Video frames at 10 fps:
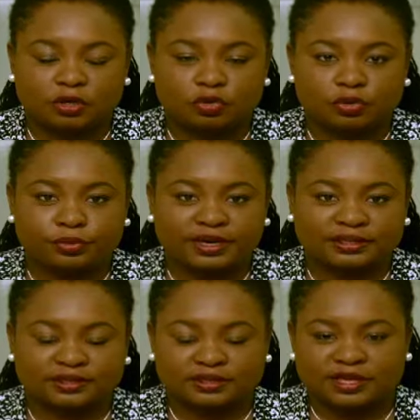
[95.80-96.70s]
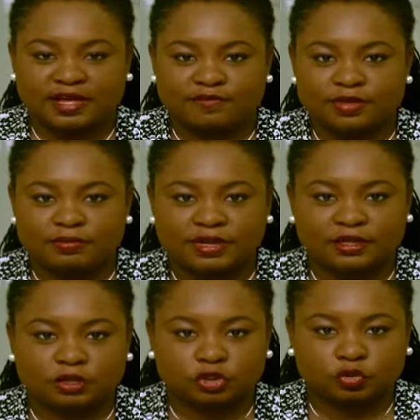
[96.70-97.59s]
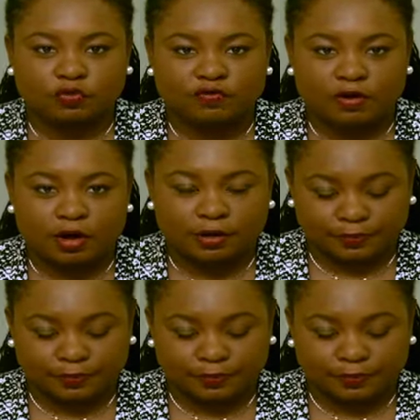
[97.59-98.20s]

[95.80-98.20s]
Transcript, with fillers: No arrests have been made so far.